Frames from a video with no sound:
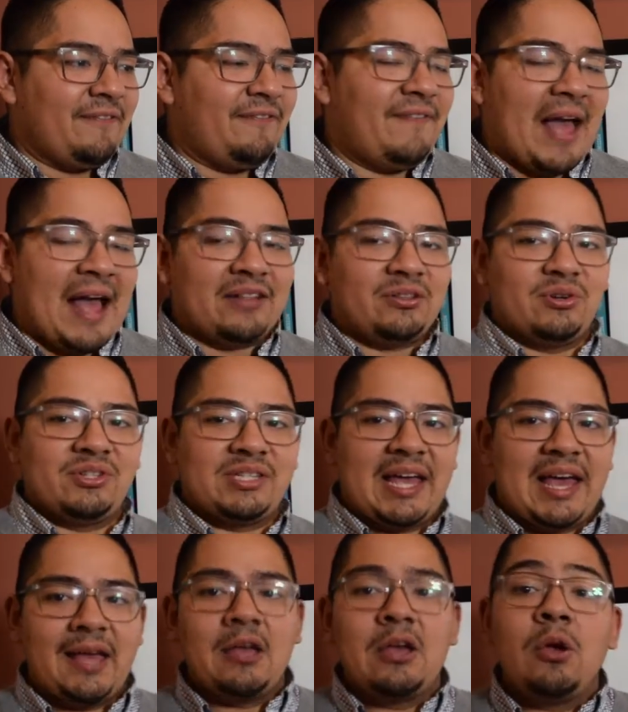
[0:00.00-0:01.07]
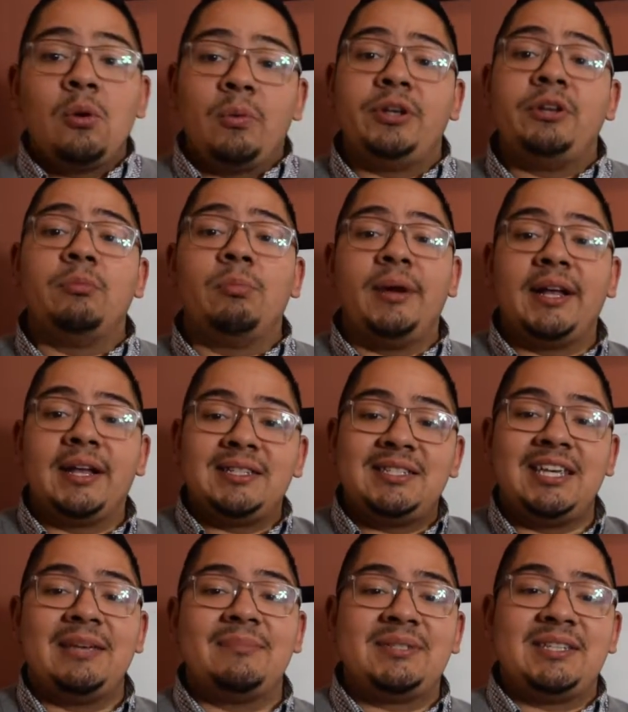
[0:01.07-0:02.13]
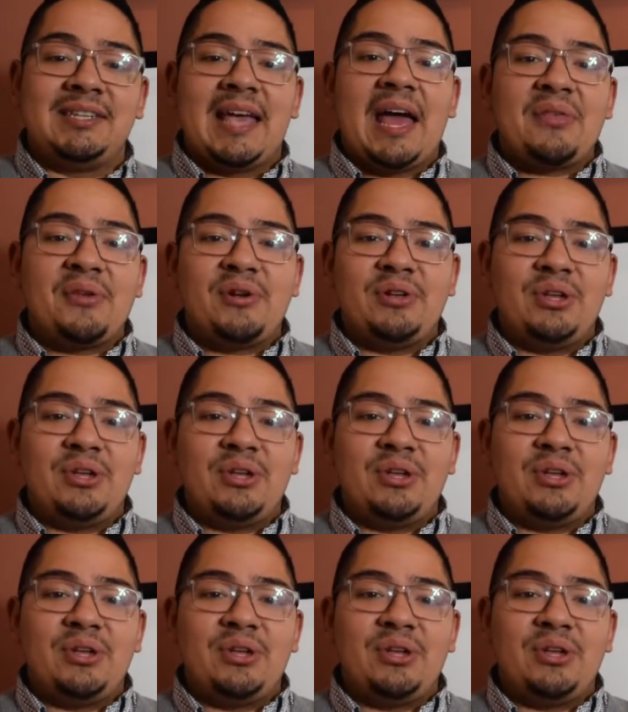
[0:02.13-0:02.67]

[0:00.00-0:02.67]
factors that when you bring a team together,